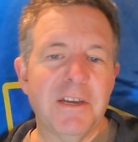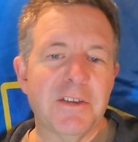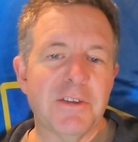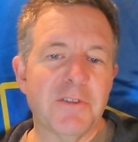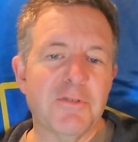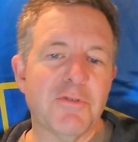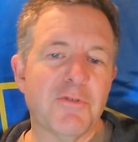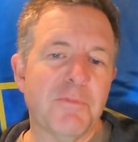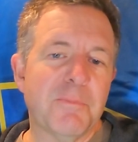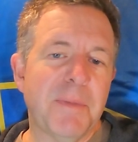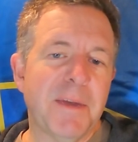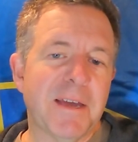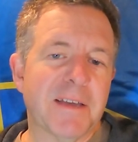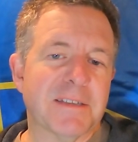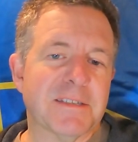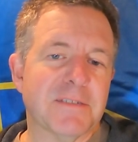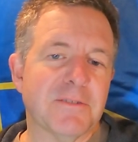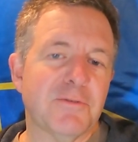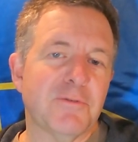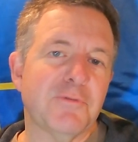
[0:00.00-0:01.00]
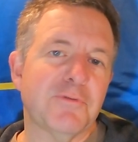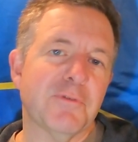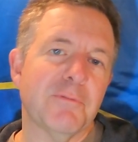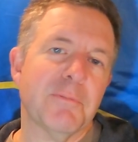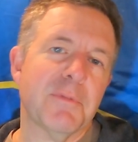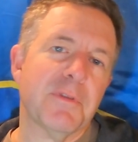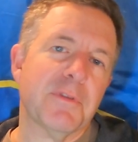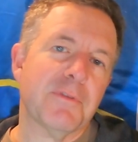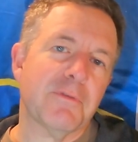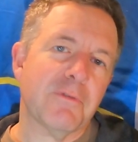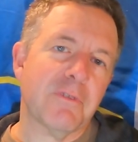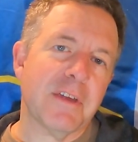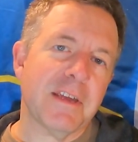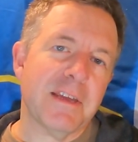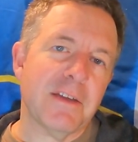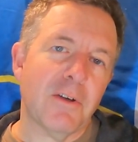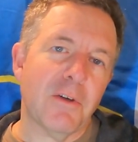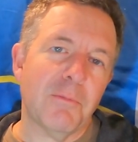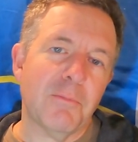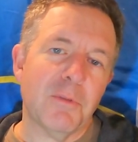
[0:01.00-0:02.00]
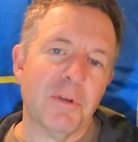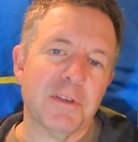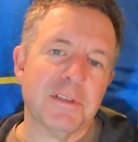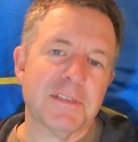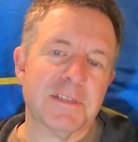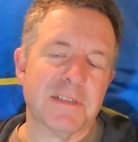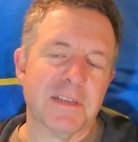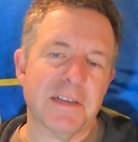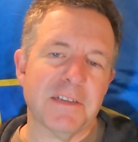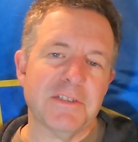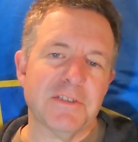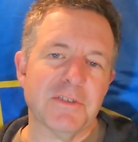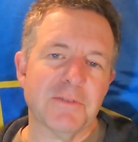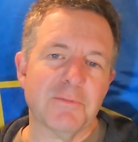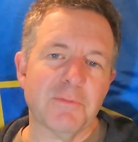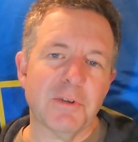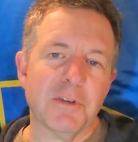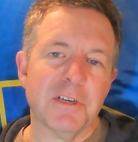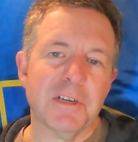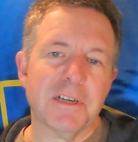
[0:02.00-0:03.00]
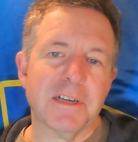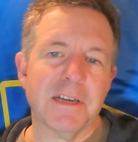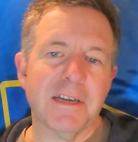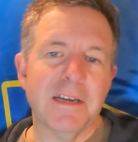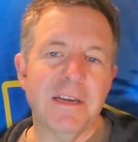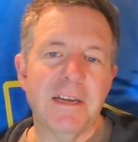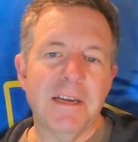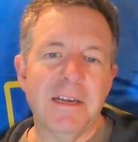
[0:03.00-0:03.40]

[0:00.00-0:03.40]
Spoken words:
Google Pixel from 3 onwards, they should work.